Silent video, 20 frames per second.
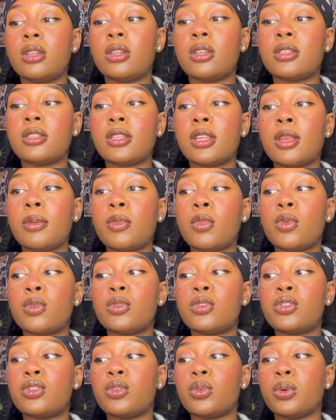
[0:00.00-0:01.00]
The same
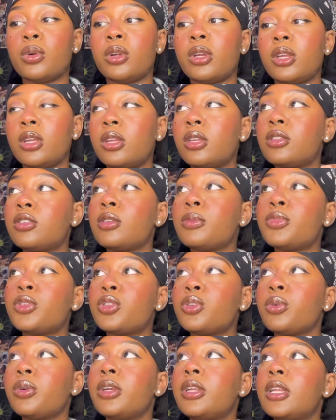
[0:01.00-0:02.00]
old story. Some
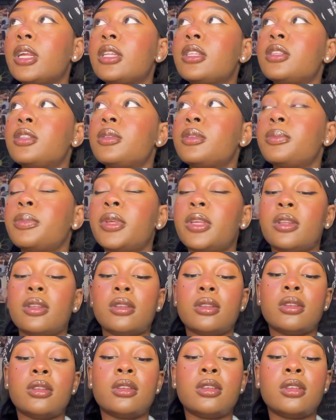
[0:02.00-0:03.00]
story that's
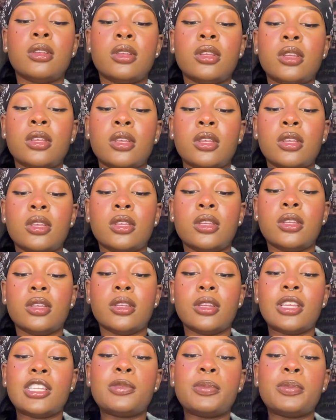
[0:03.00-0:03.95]
been... it's